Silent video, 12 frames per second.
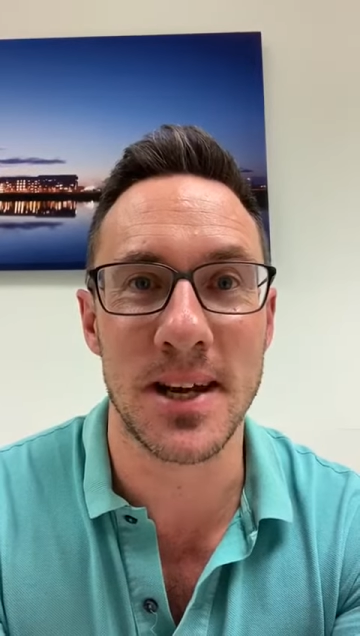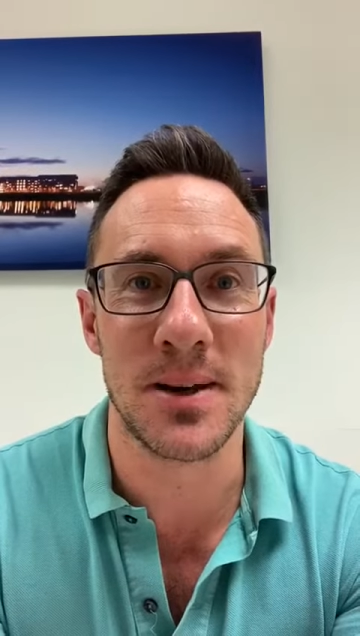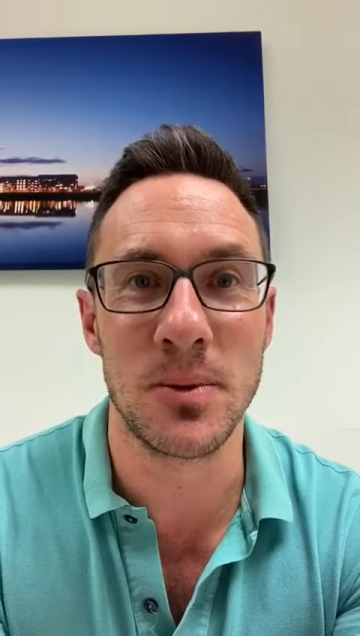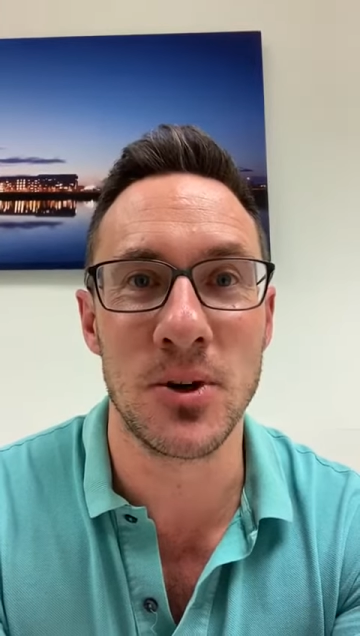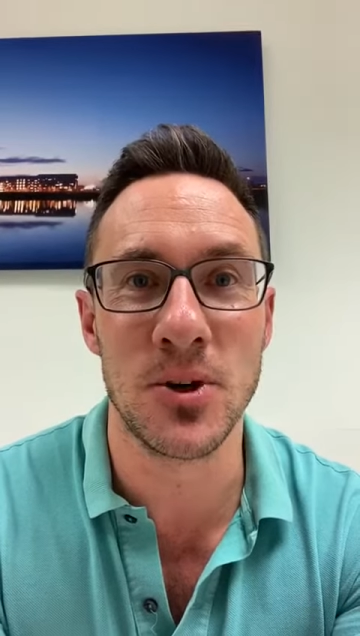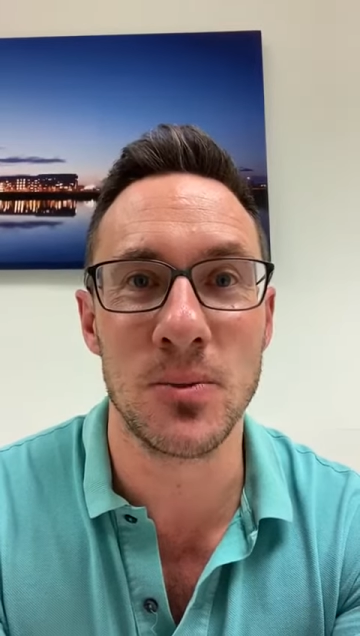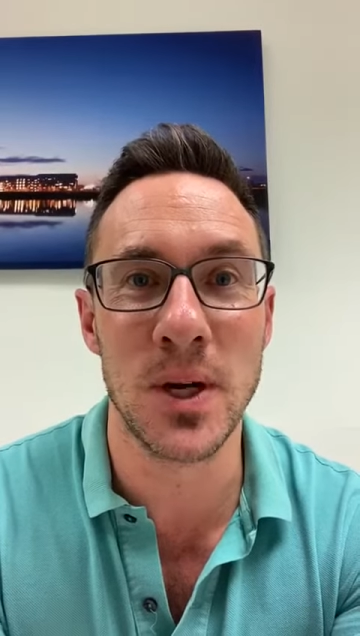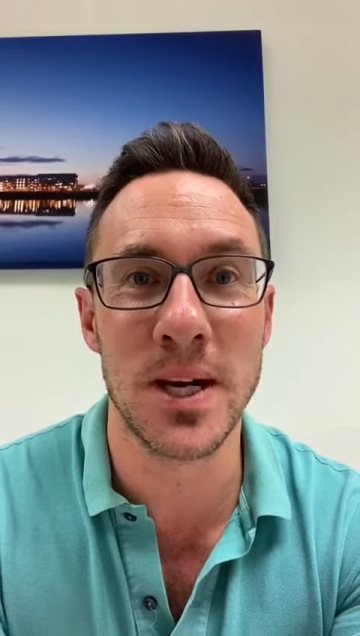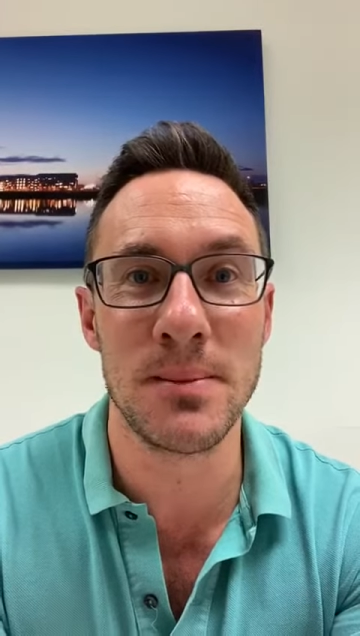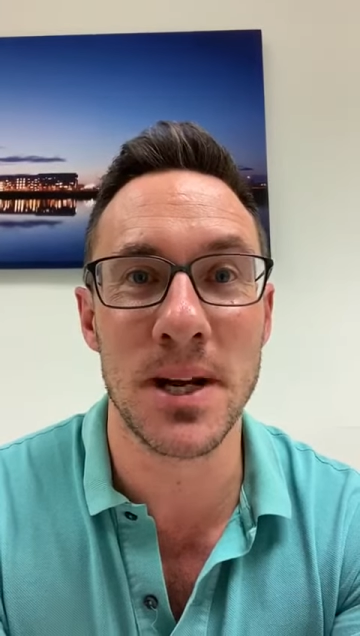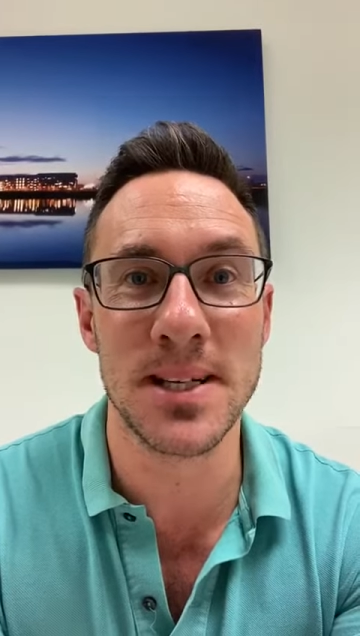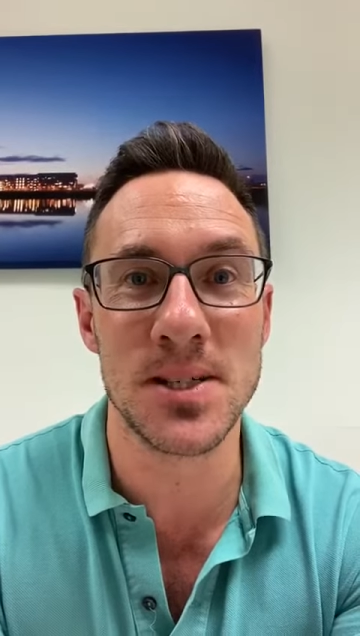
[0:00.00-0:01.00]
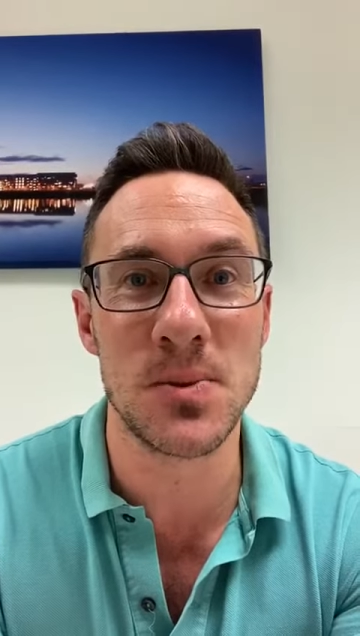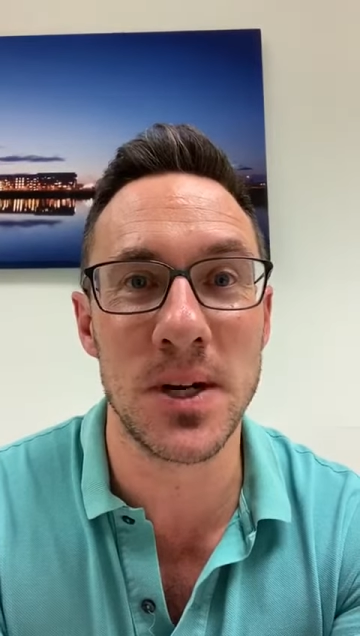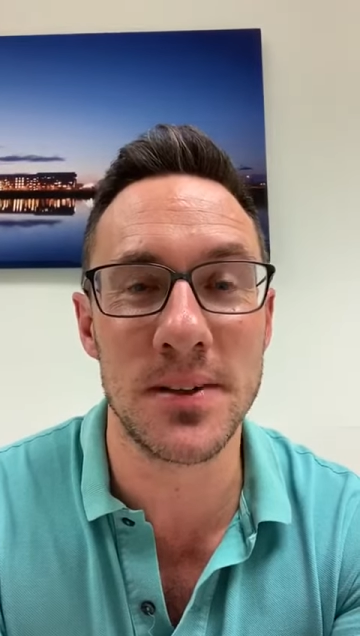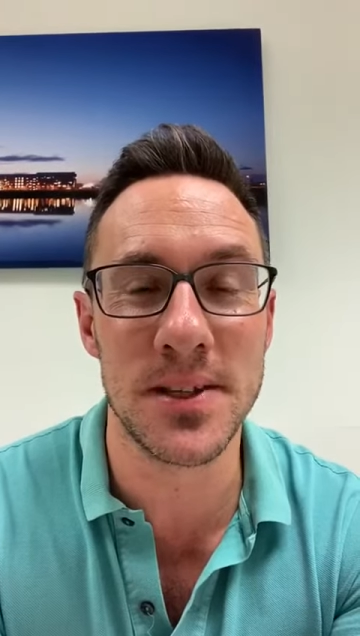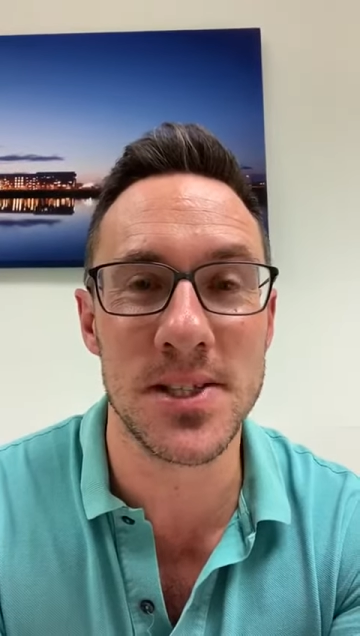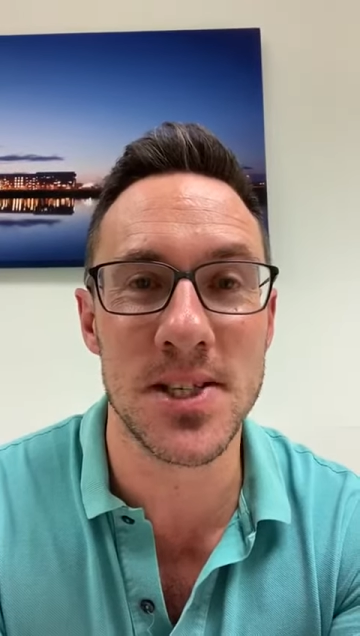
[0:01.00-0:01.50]
And we've got Willie Mullins, Will
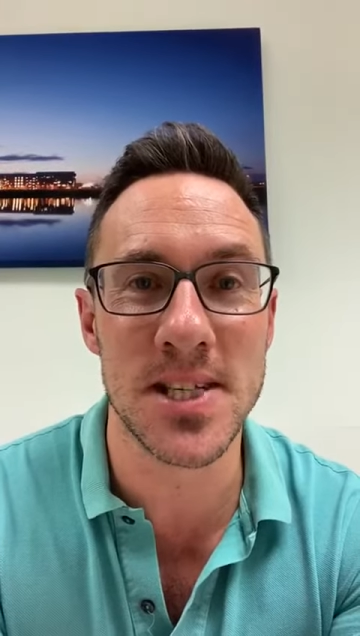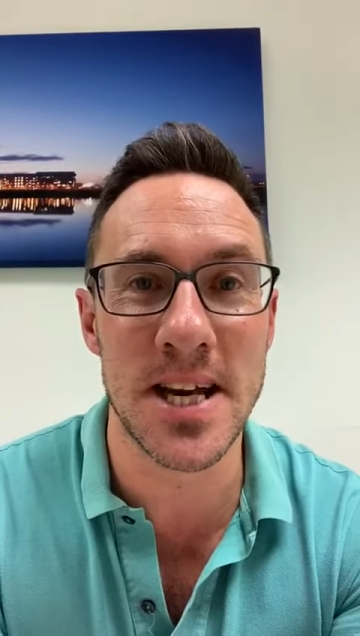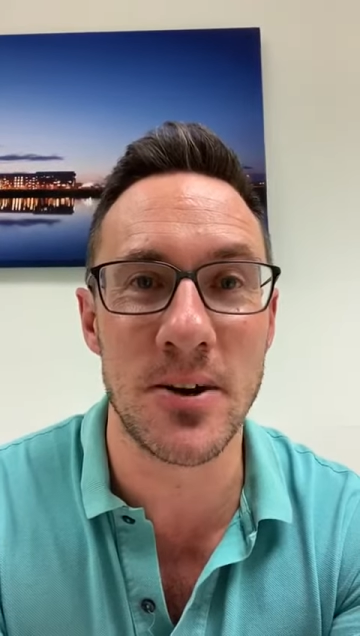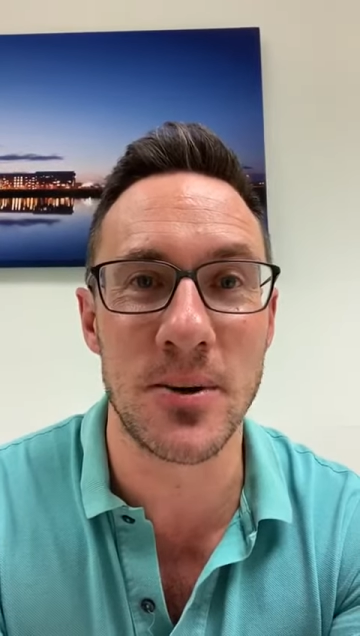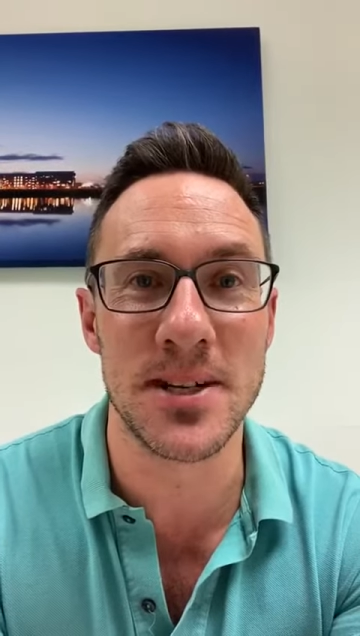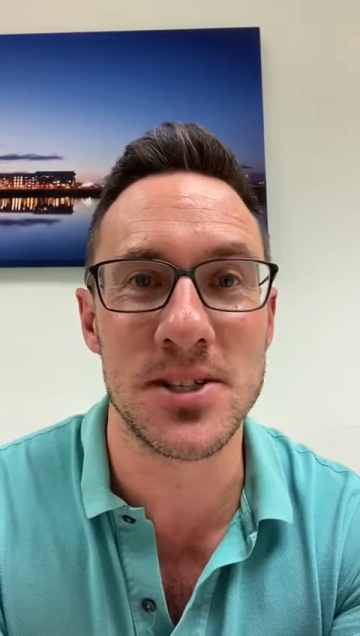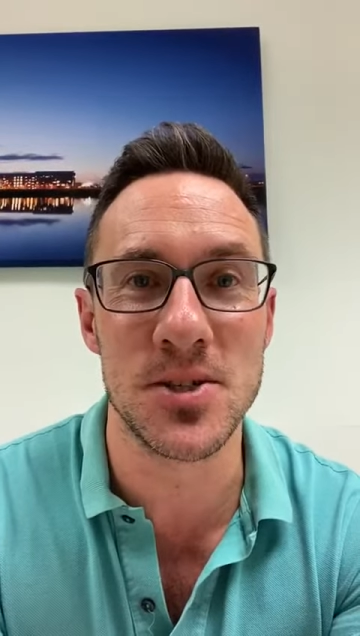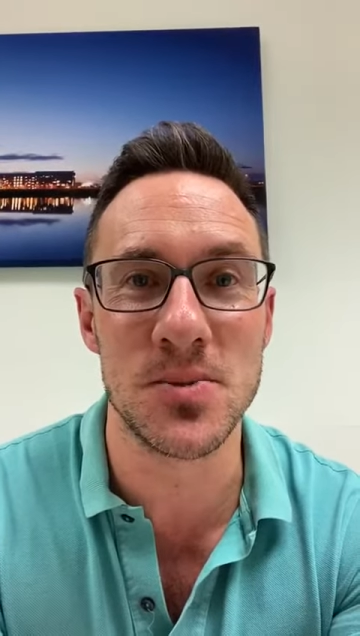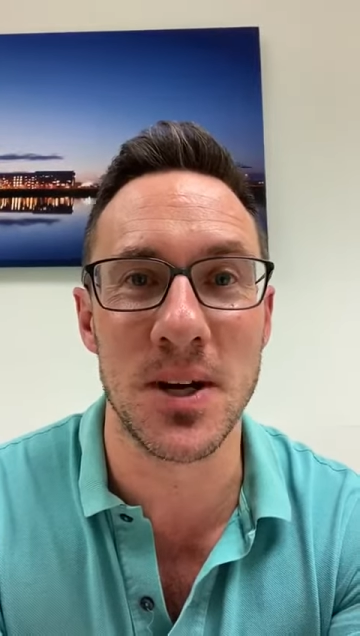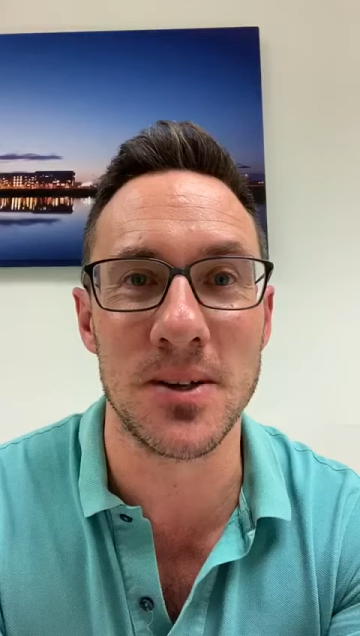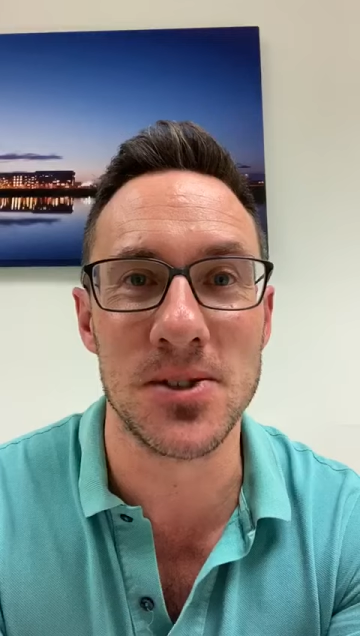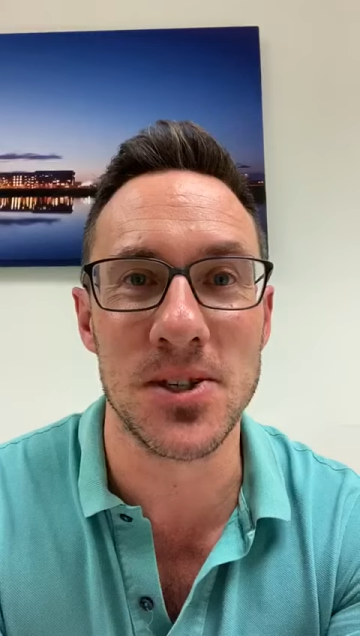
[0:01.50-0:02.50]
in the Cesarewitch as well.